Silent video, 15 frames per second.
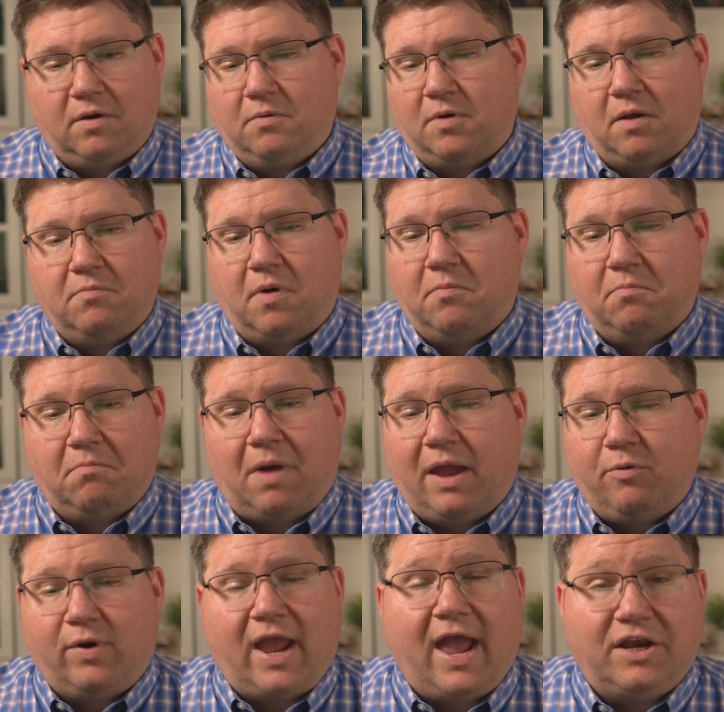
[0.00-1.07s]
My
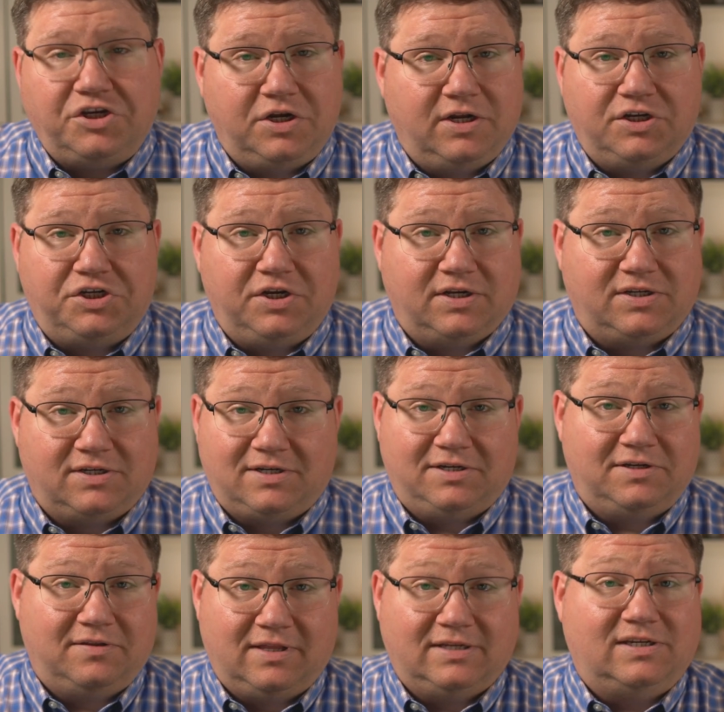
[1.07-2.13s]
reaction is
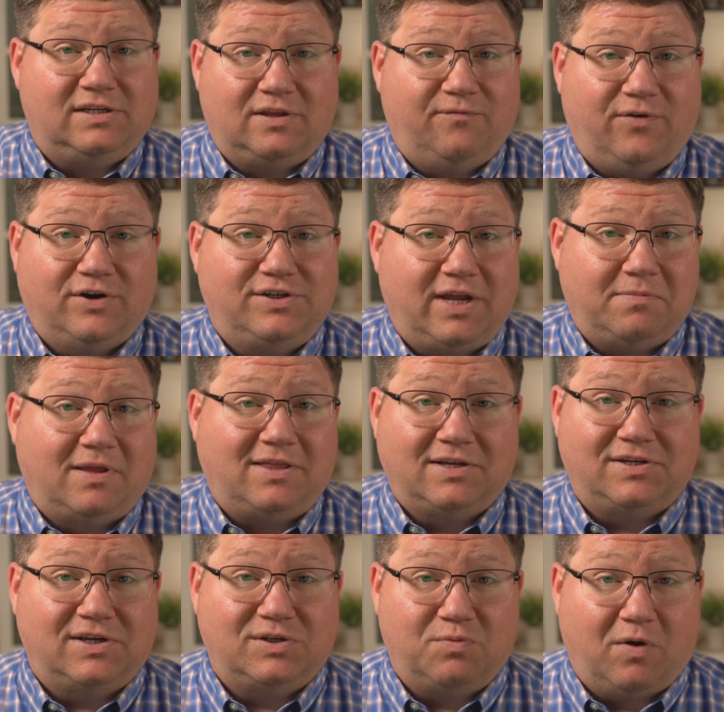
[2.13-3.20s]
just, this is the first time that
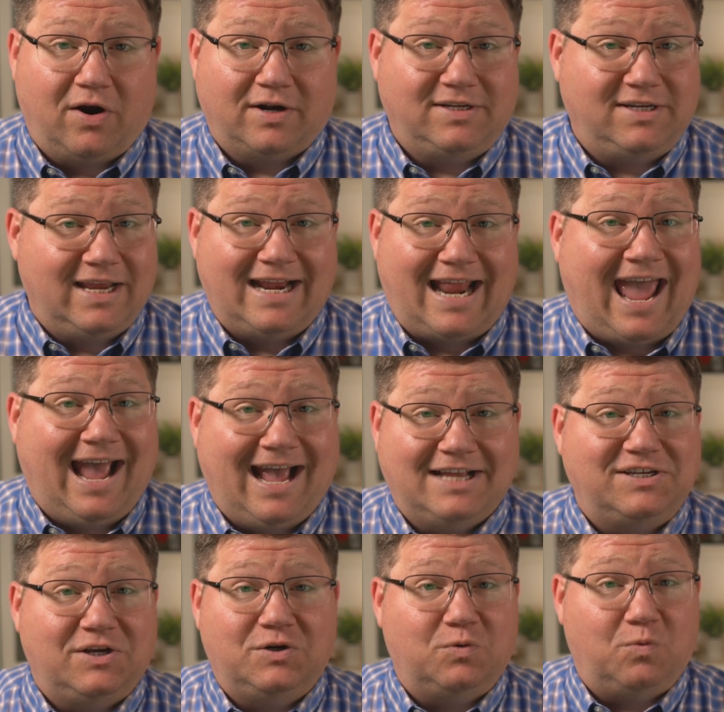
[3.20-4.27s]
this has worked. It
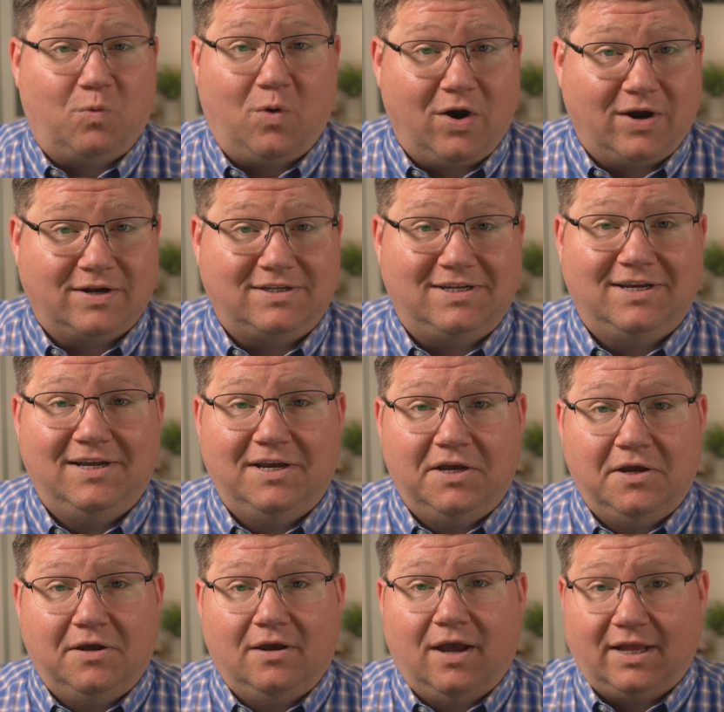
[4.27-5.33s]
hasn't worked
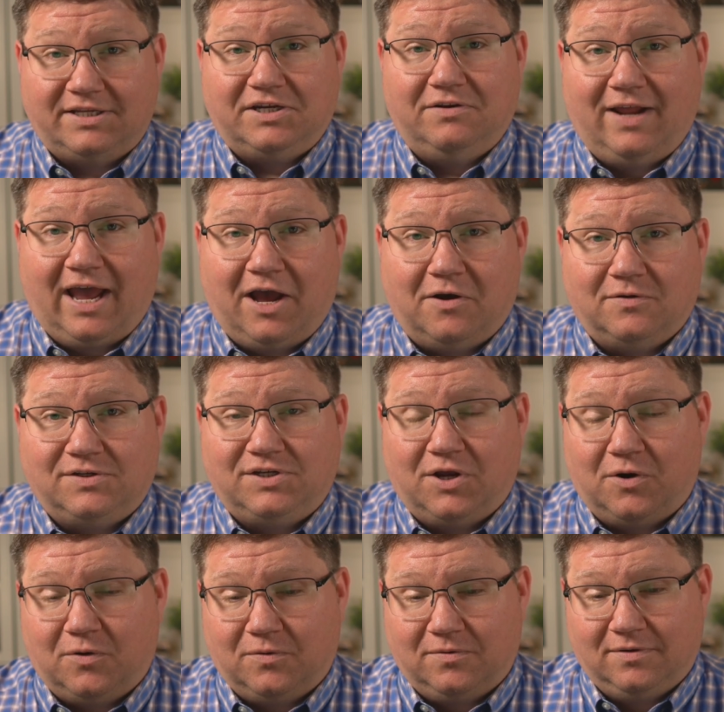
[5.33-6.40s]
until now.
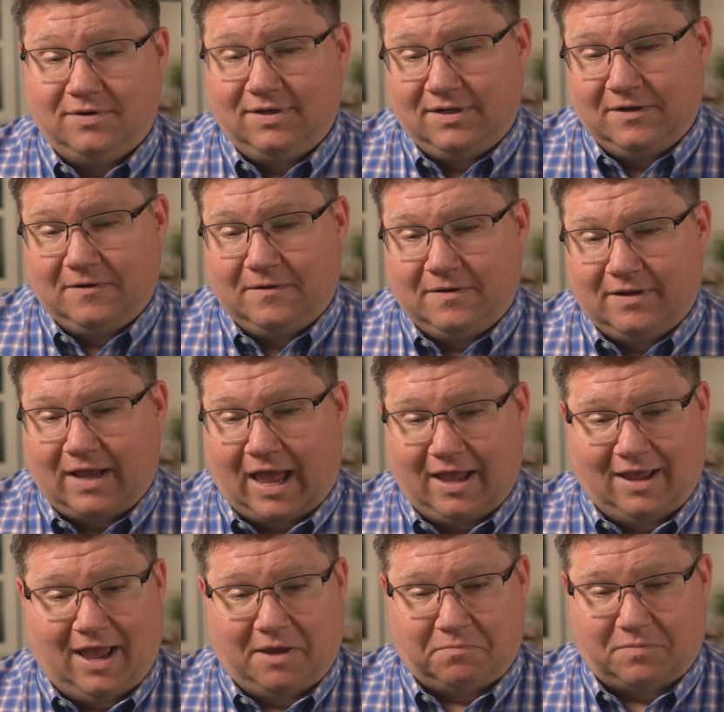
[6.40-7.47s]
So
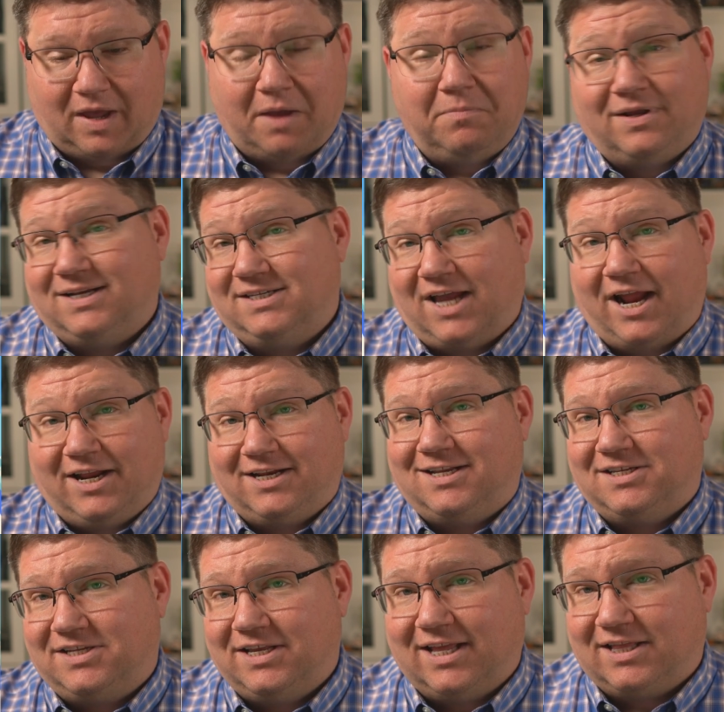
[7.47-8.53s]
I'm excited to
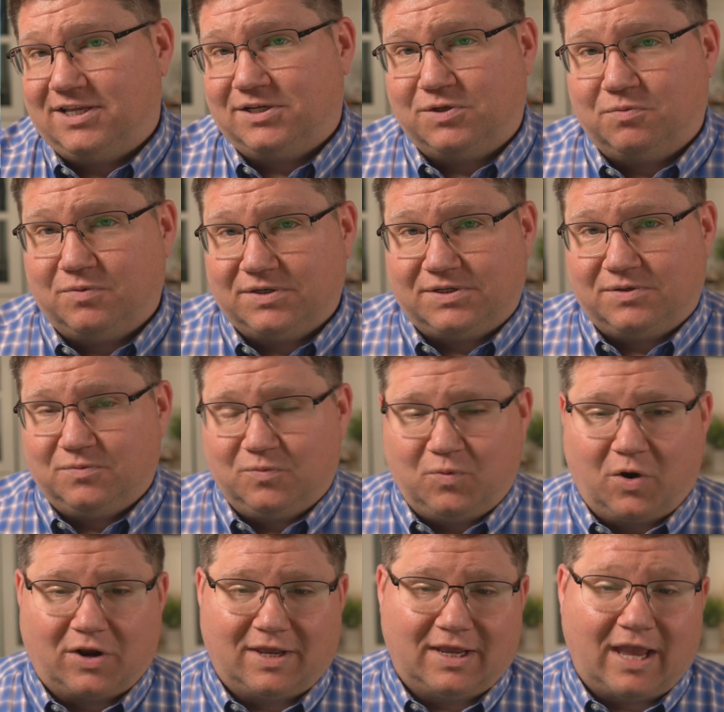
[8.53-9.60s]
see that this was
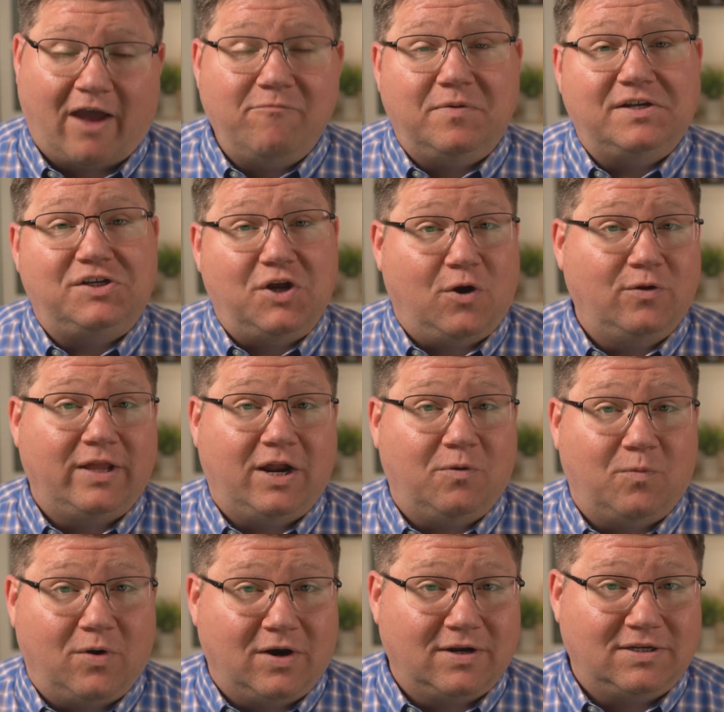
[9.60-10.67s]
working. I've been told that it
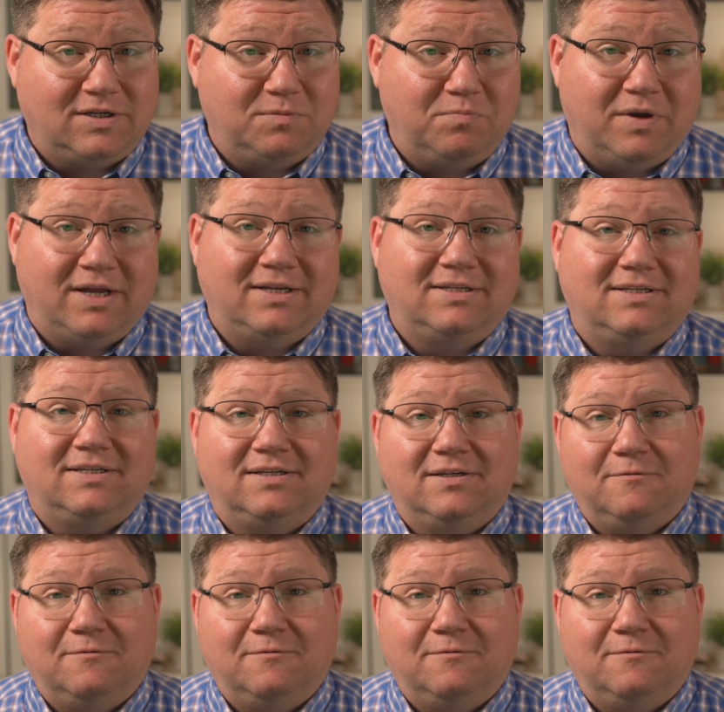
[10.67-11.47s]
worked, but